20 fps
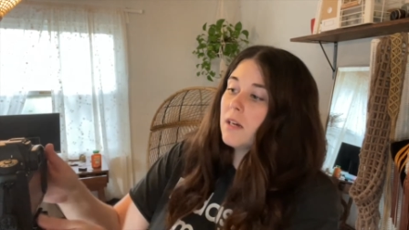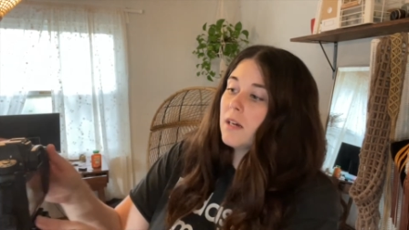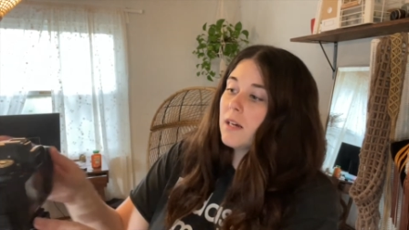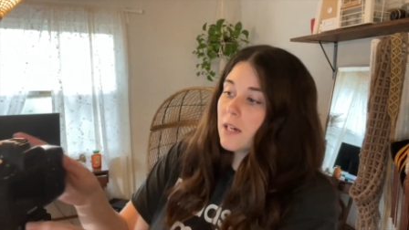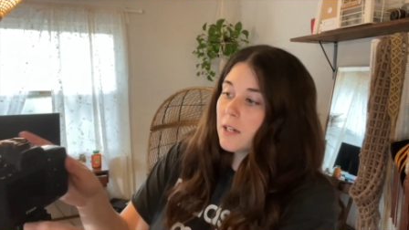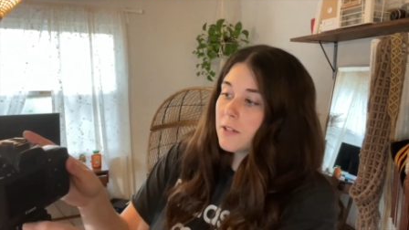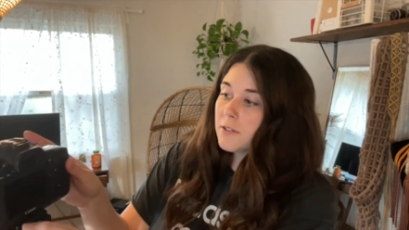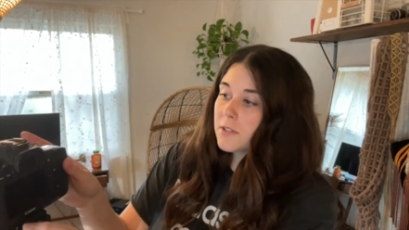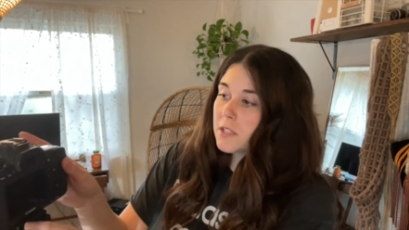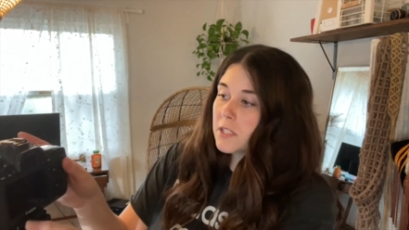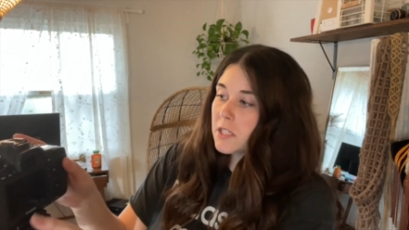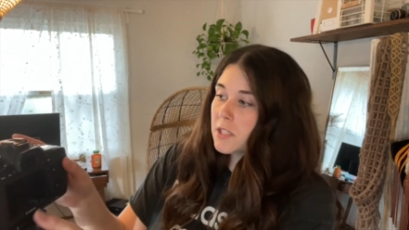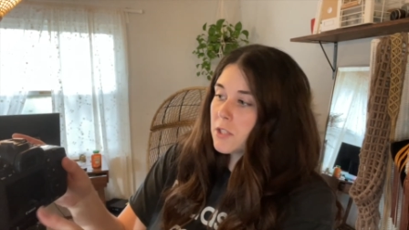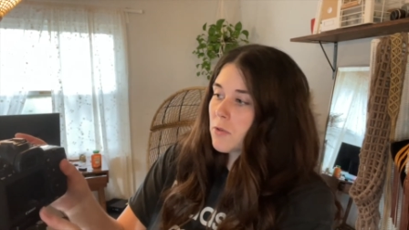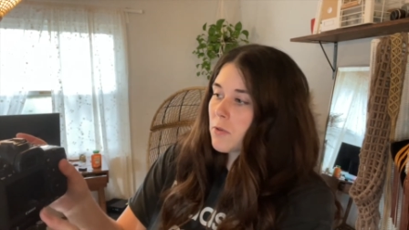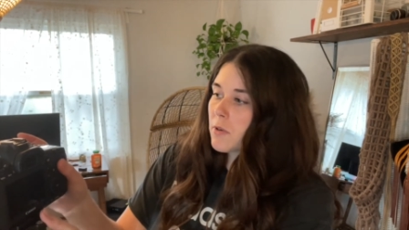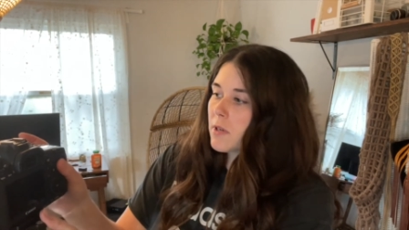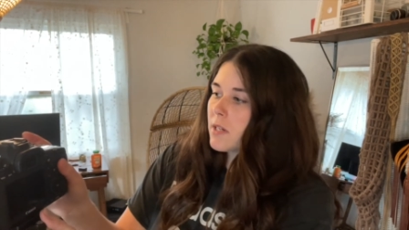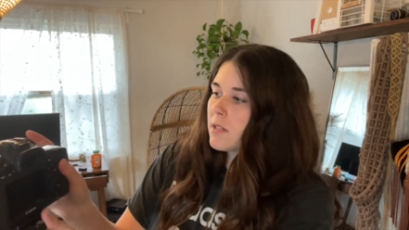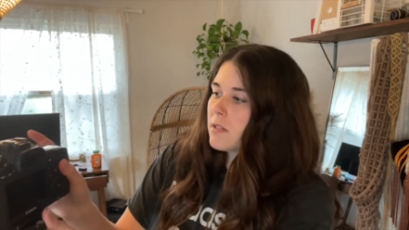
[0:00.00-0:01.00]
LCD
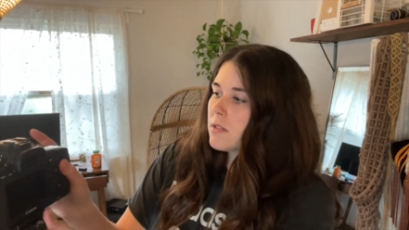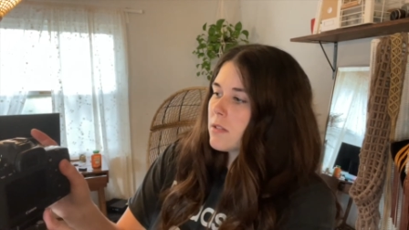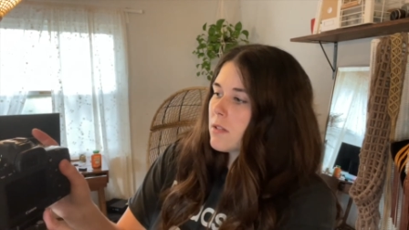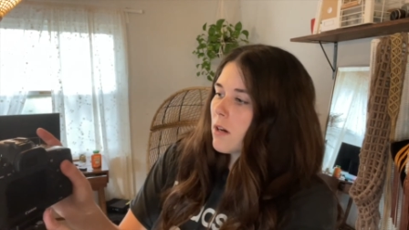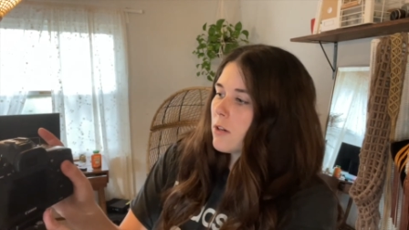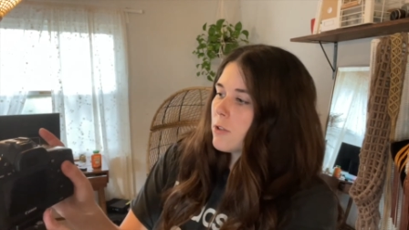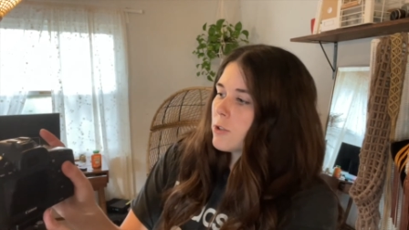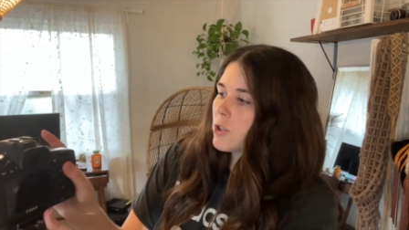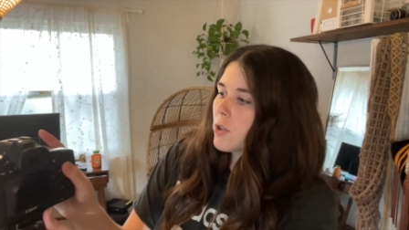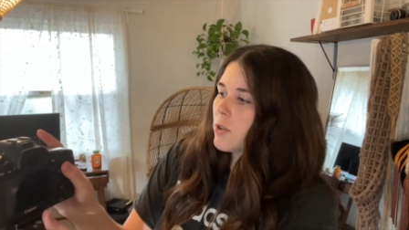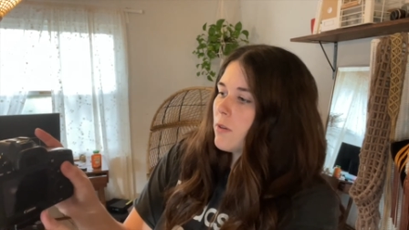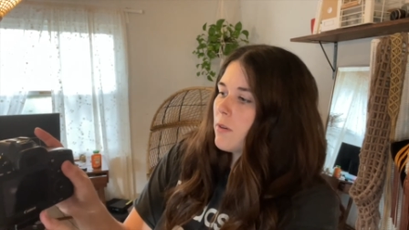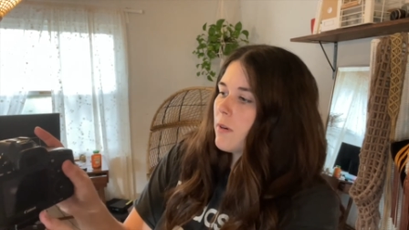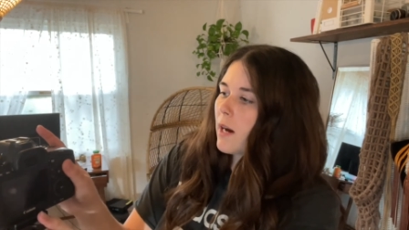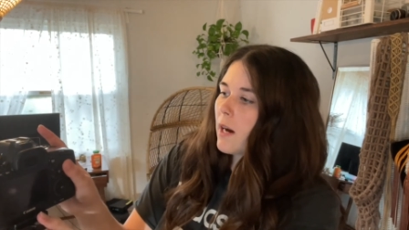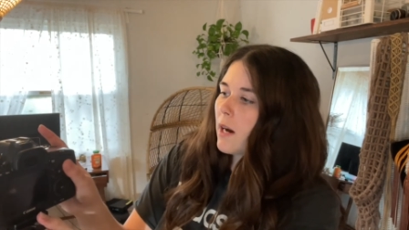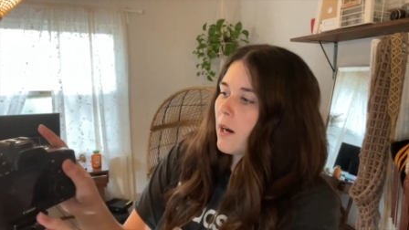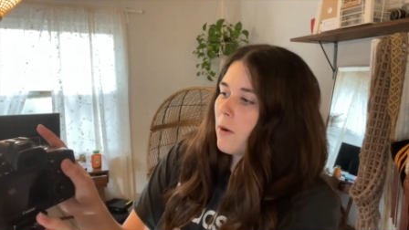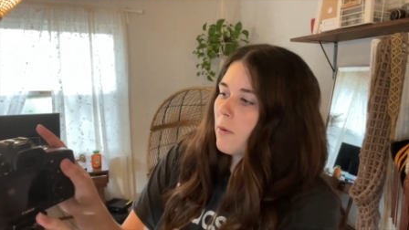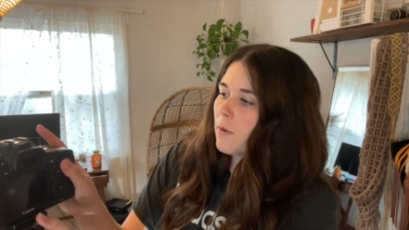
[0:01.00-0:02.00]
screen. So I'll show you
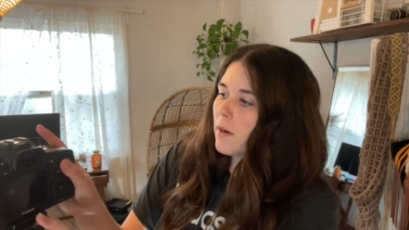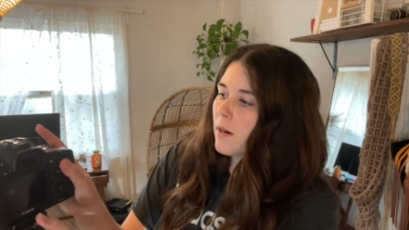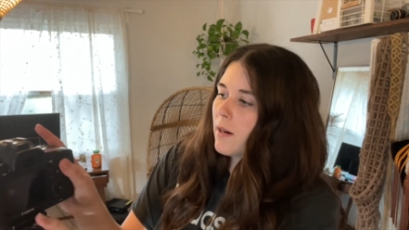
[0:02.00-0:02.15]
how